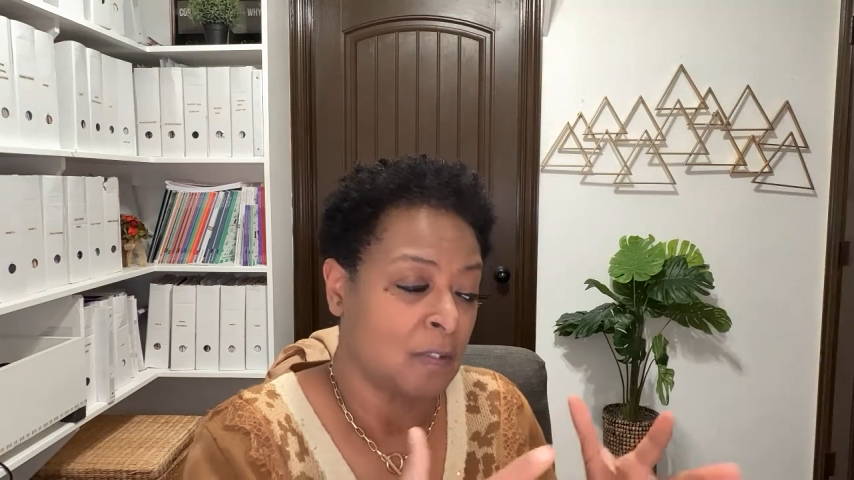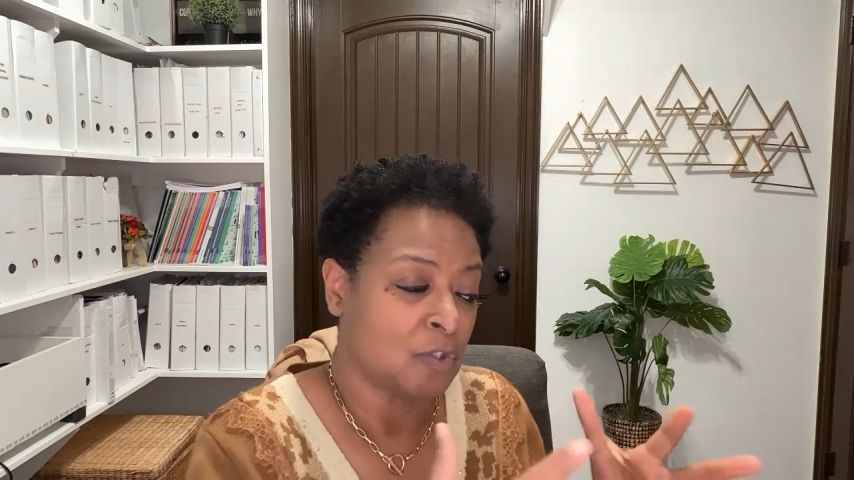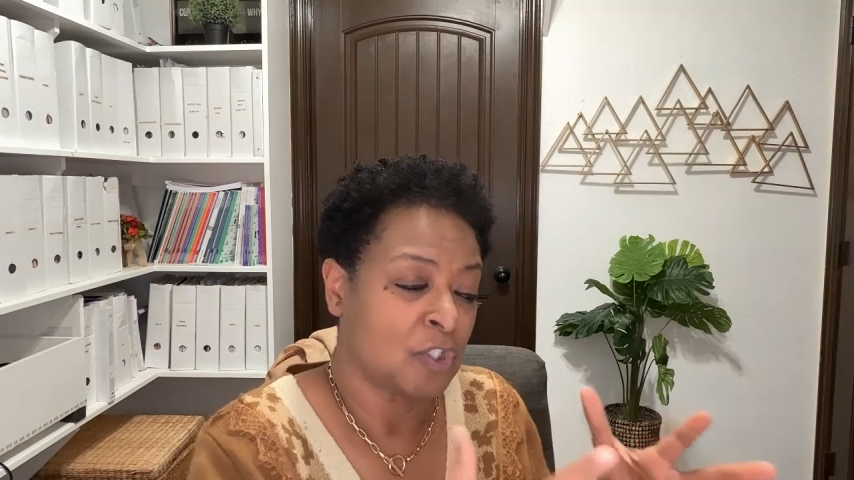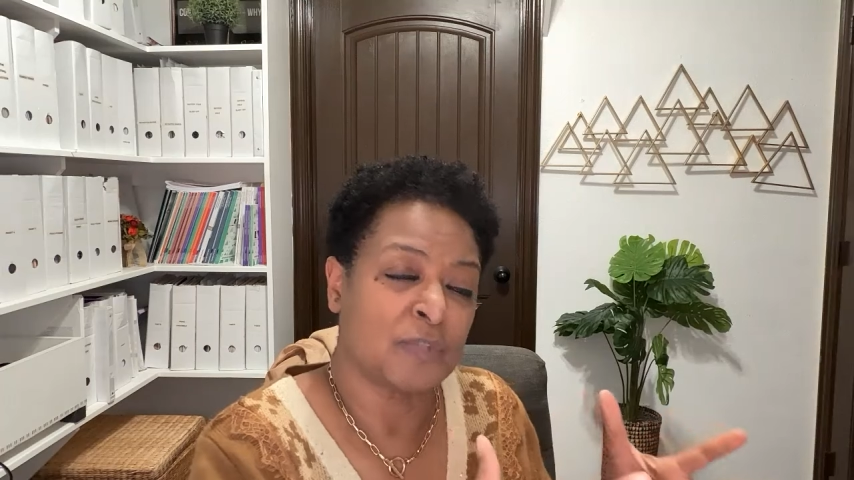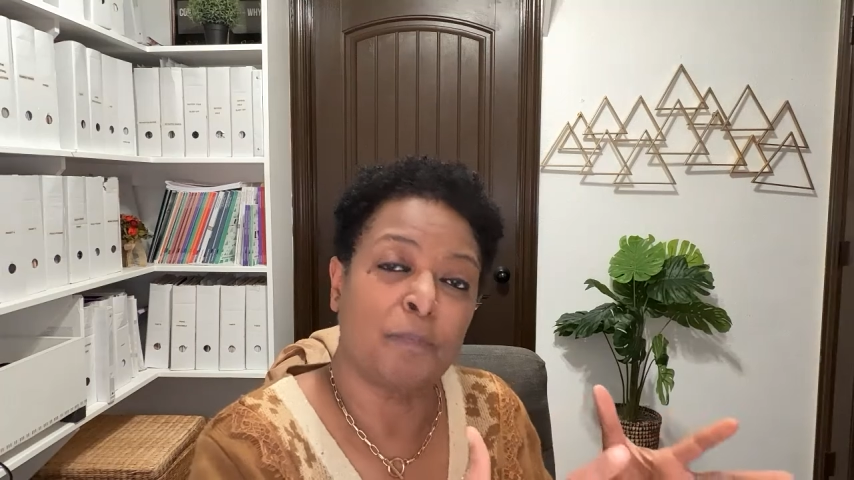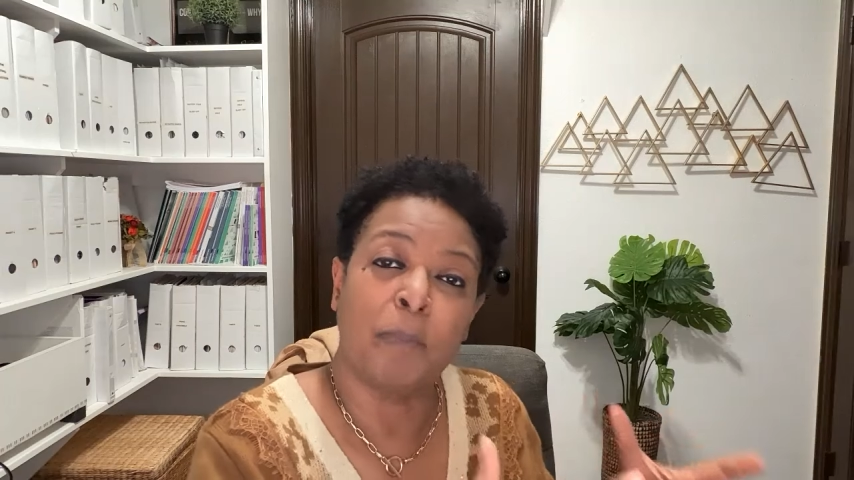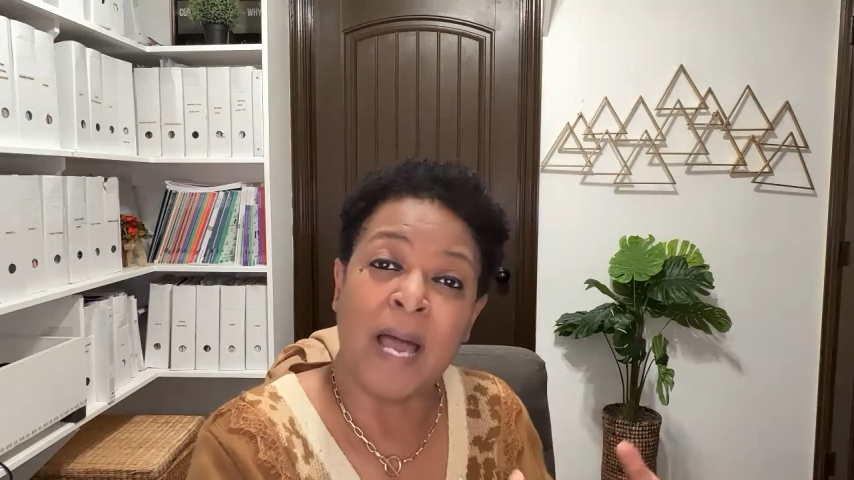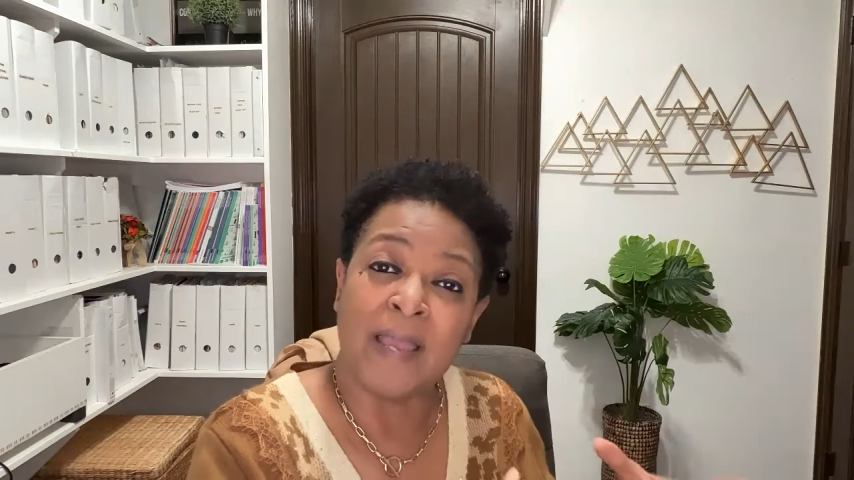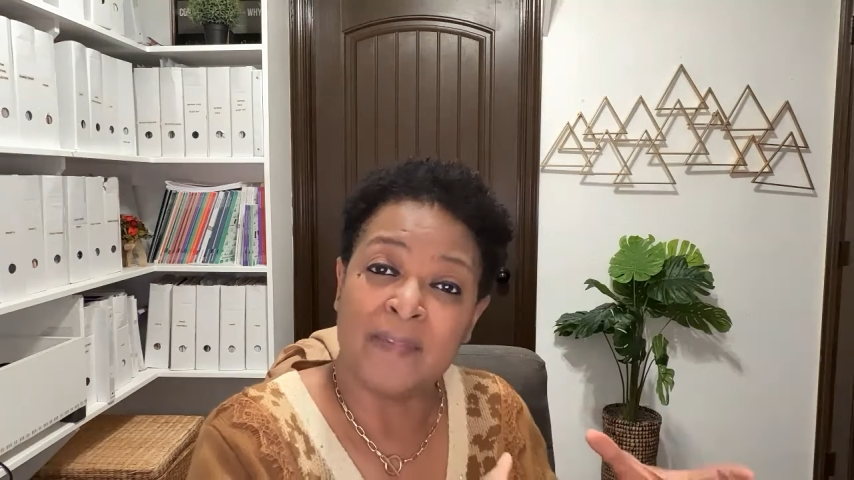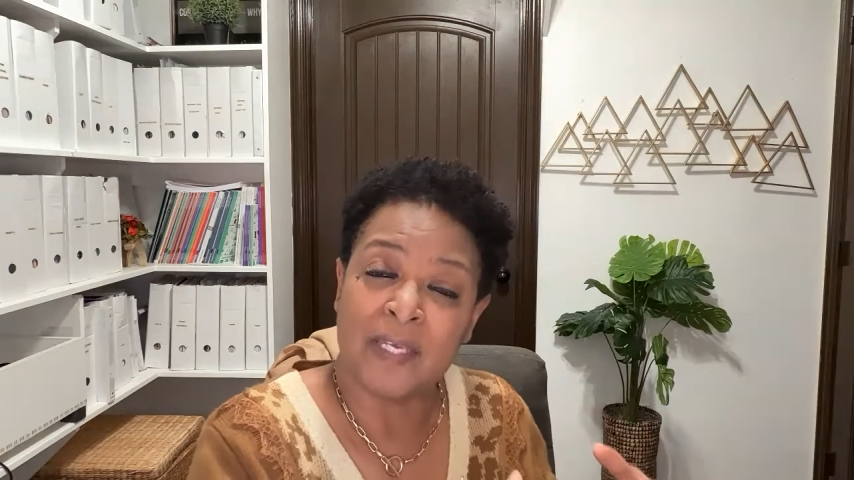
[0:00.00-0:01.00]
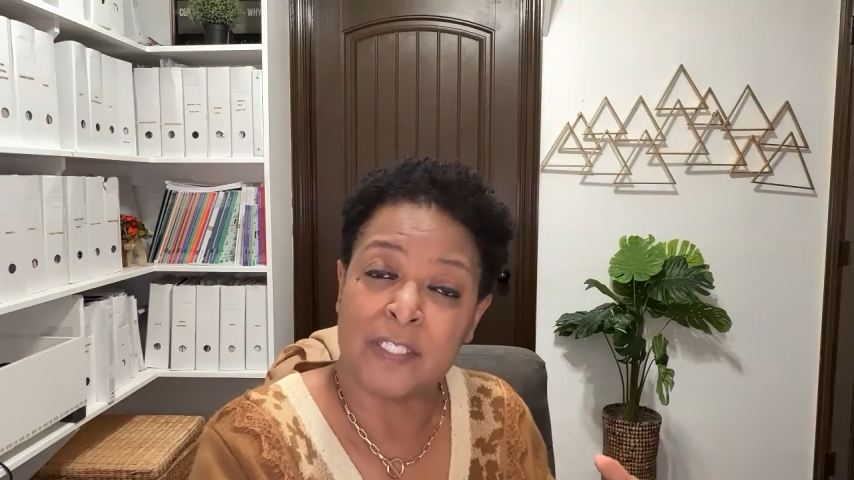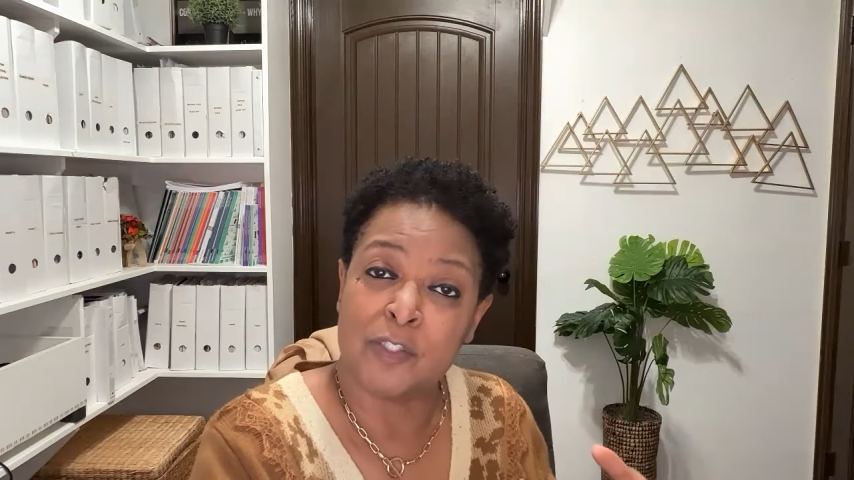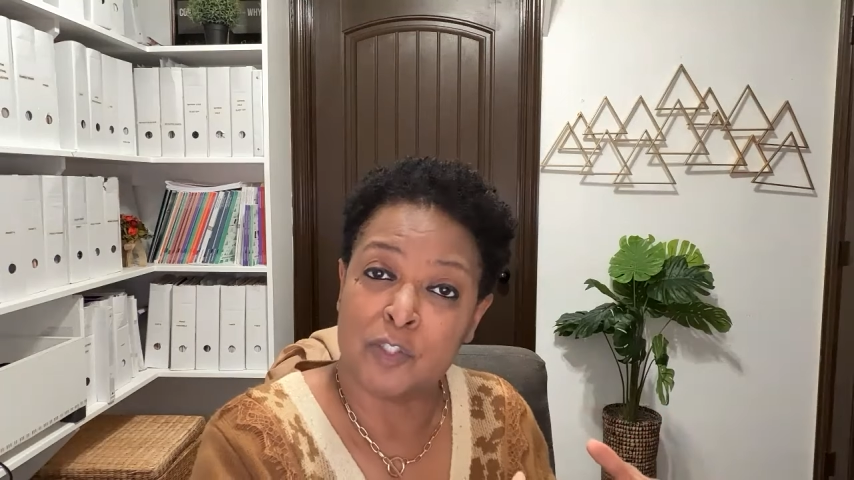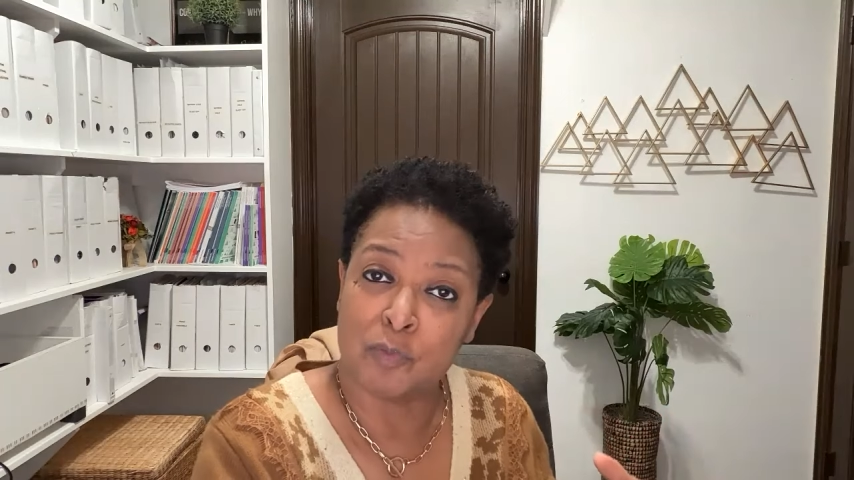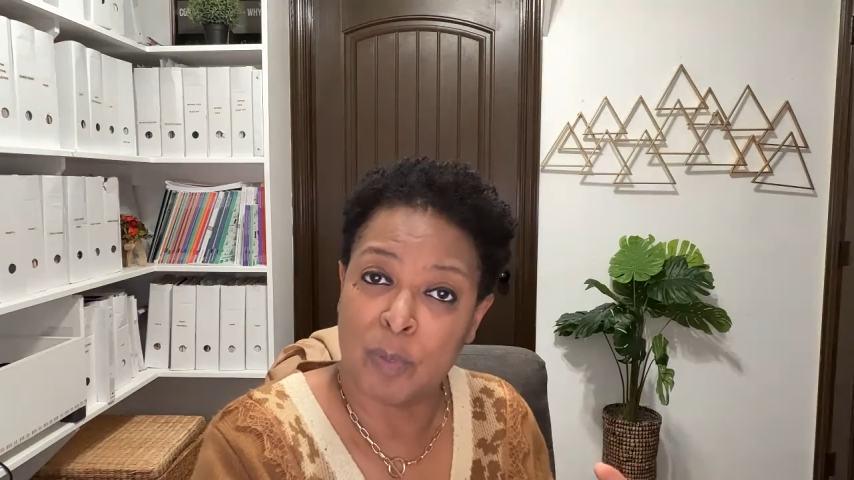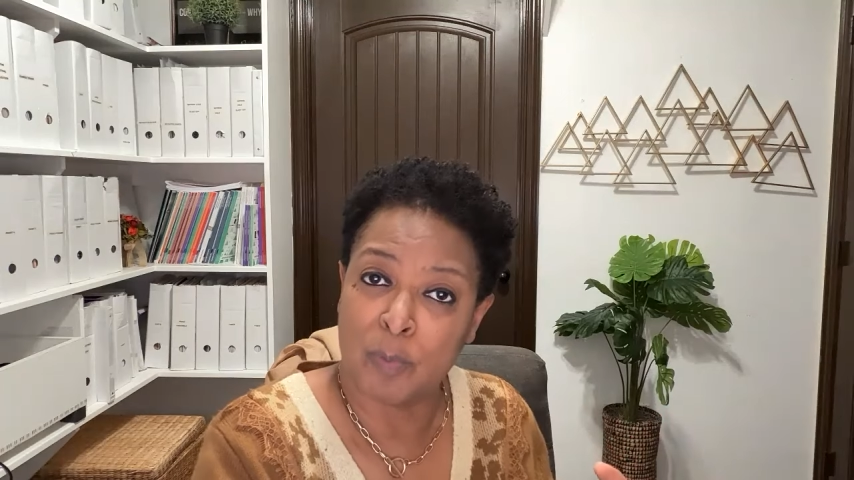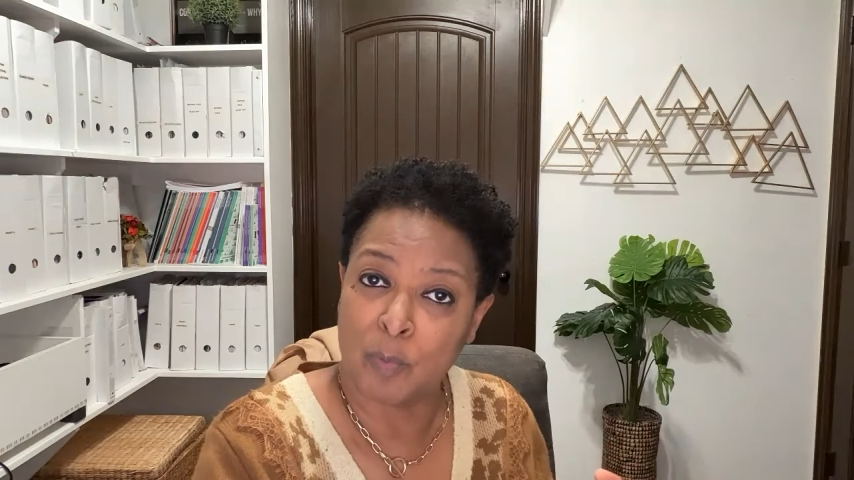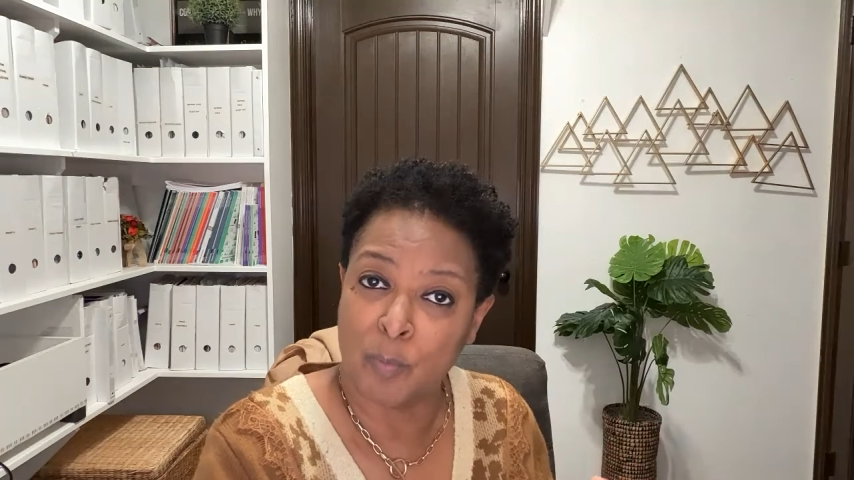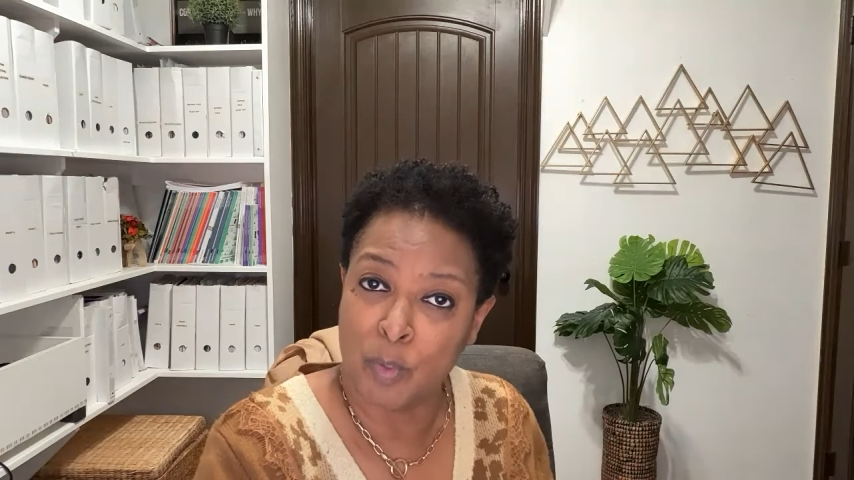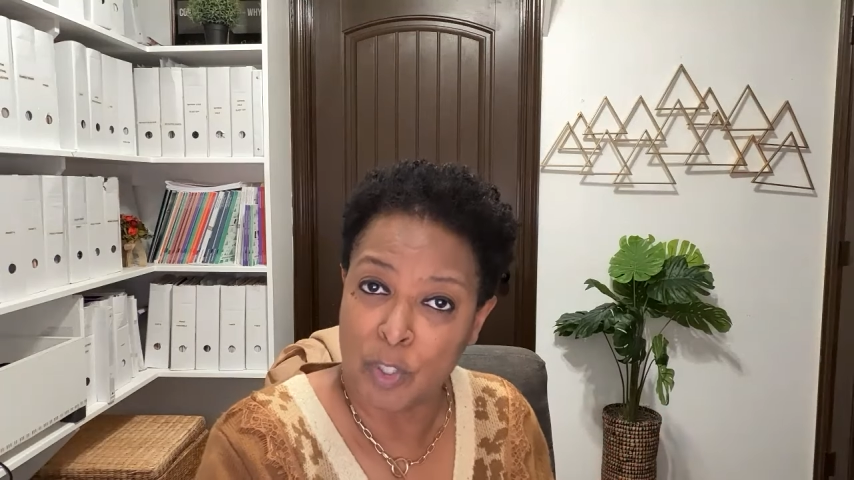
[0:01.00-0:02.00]
just buy the consumable
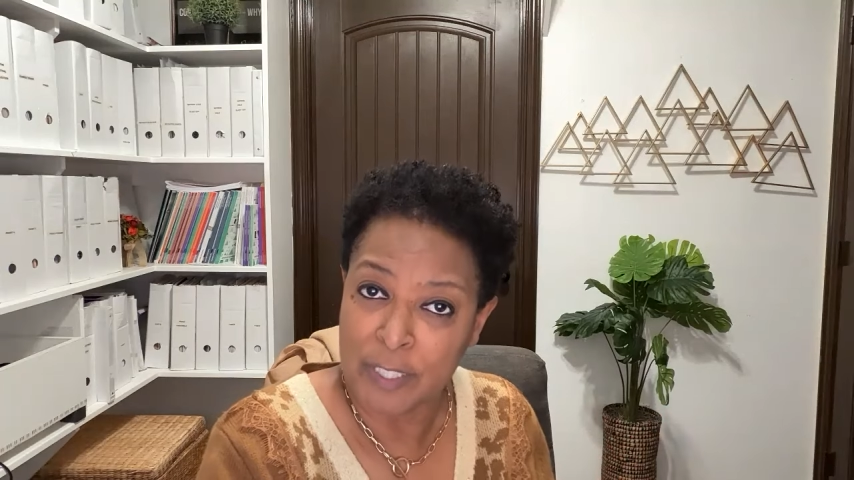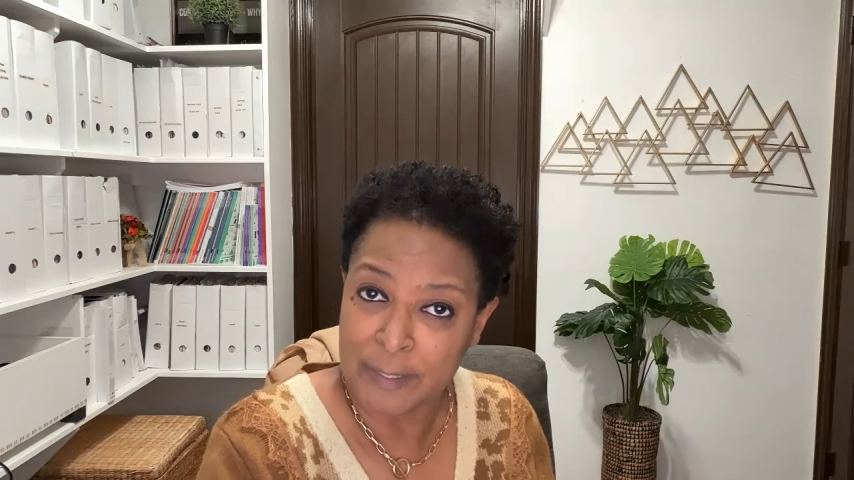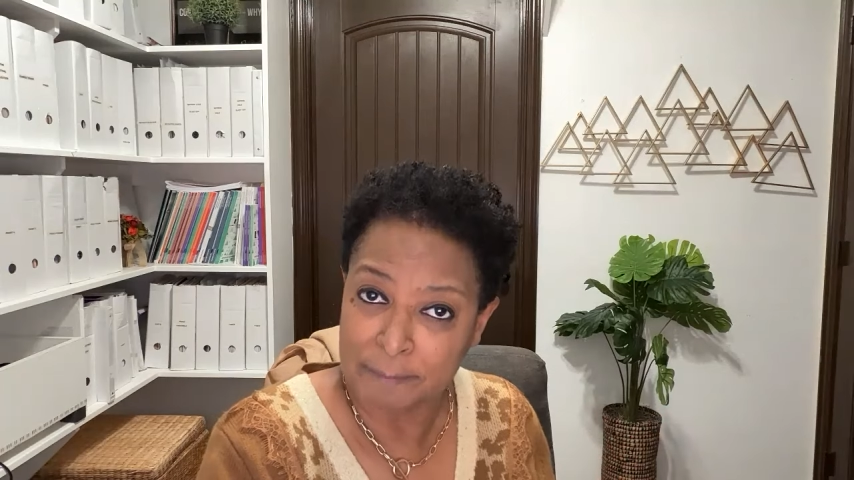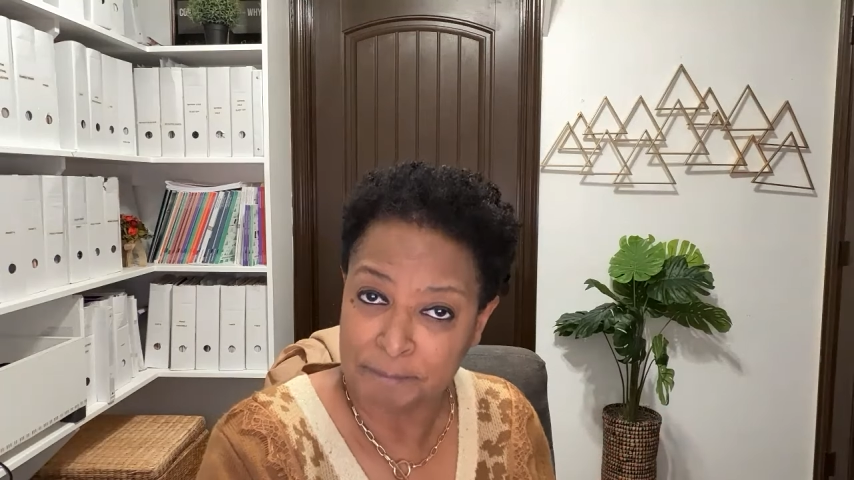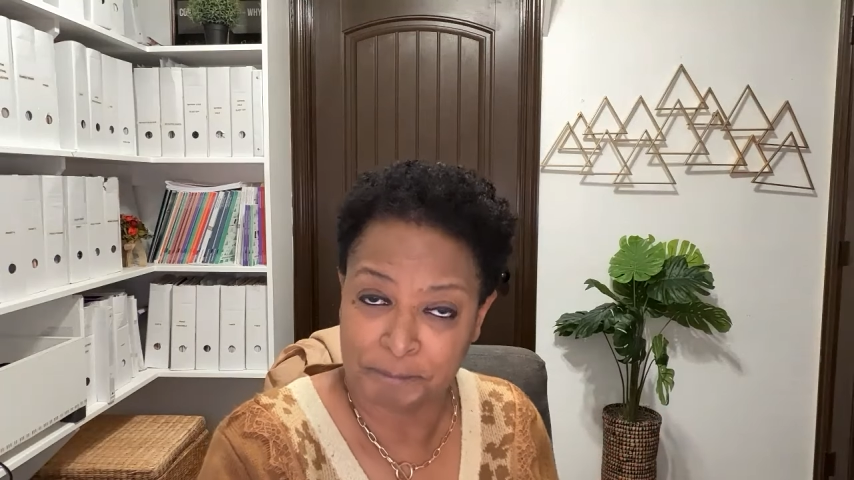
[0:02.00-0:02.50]
book,